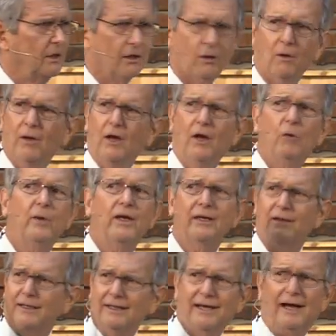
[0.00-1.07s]
You know,
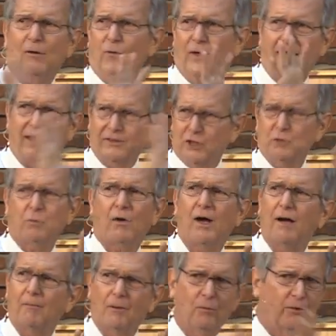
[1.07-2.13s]
we, yeah, we had this
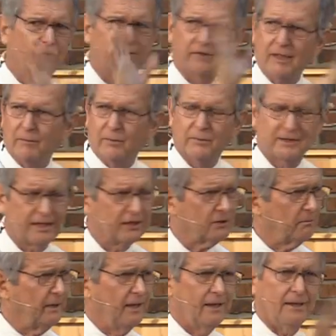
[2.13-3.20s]
problem with a demon
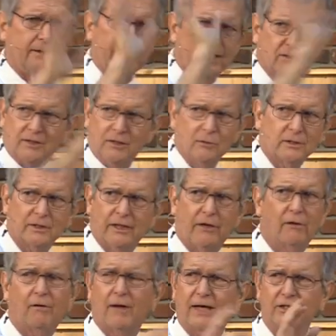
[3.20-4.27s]
possessed man, and yes, he was
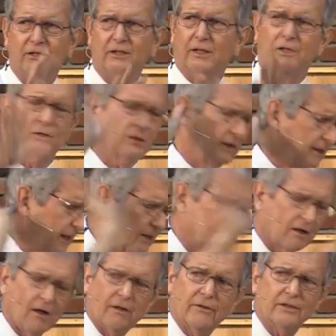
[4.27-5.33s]
terrorizing us, and
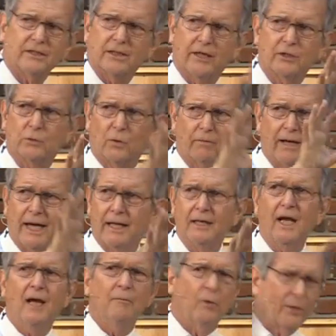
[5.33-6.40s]
yes, all these things were bad,
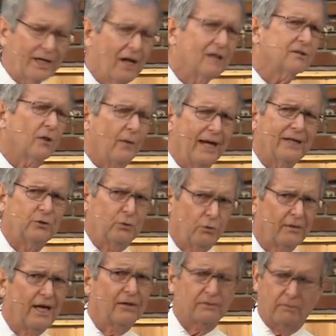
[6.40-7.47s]
but we also had
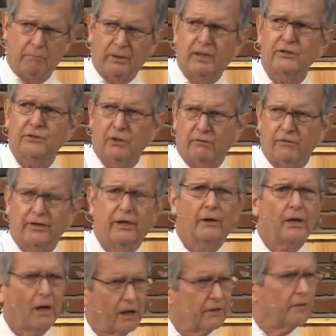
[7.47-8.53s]
2,000 pigs over there
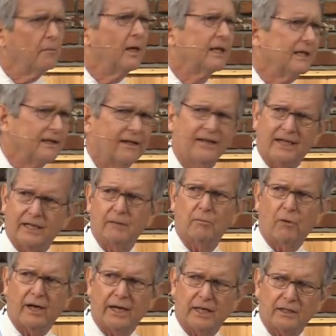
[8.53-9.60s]
and all the money that they could
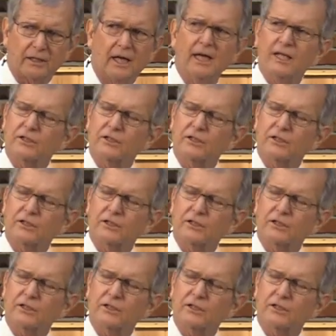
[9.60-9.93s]
bring us.